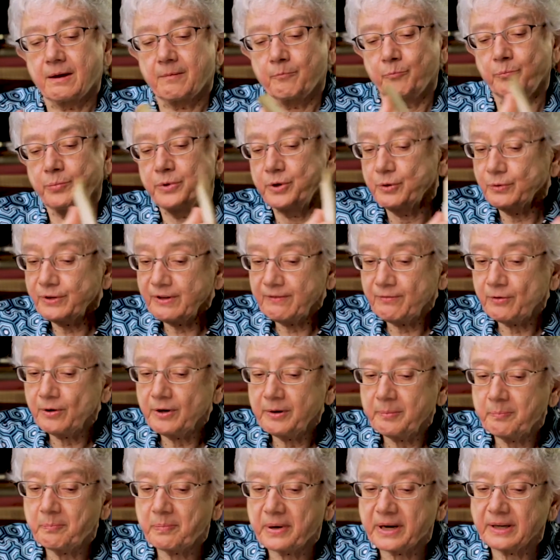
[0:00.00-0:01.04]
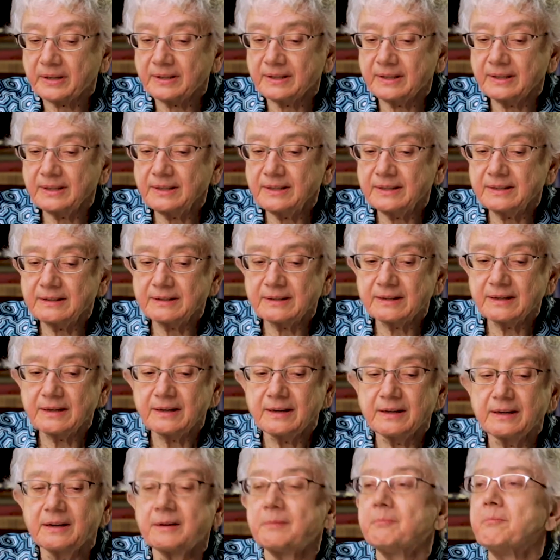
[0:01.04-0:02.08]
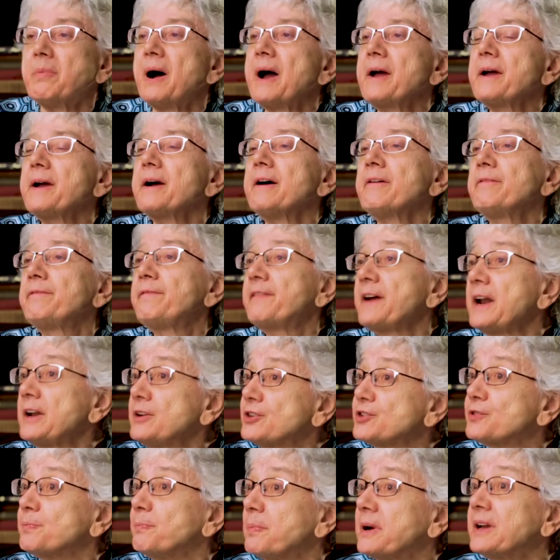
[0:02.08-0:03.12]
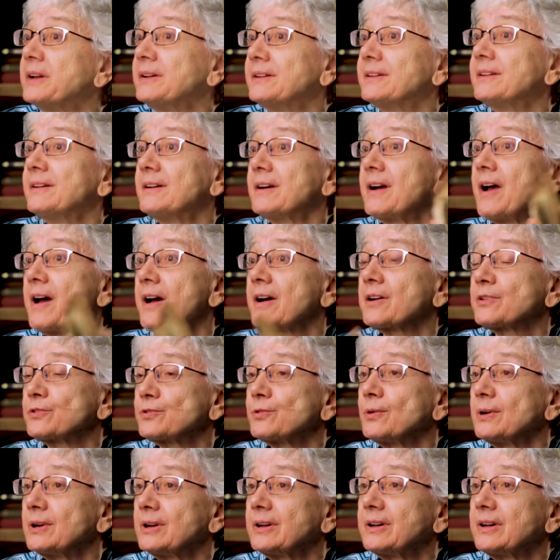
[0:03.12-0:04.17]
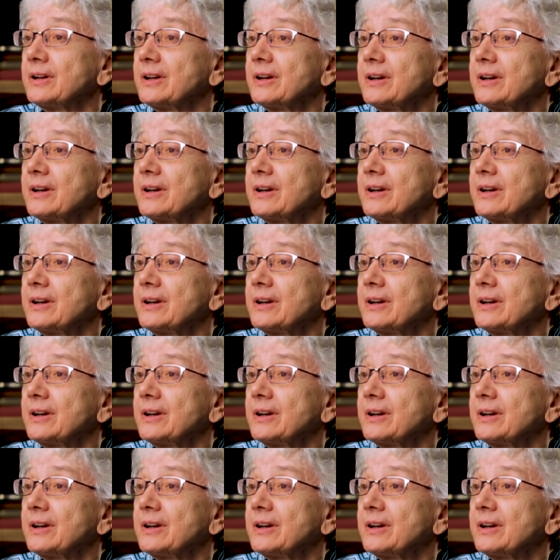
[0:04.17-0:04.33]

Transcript: beautifully printed by a French printer, actually.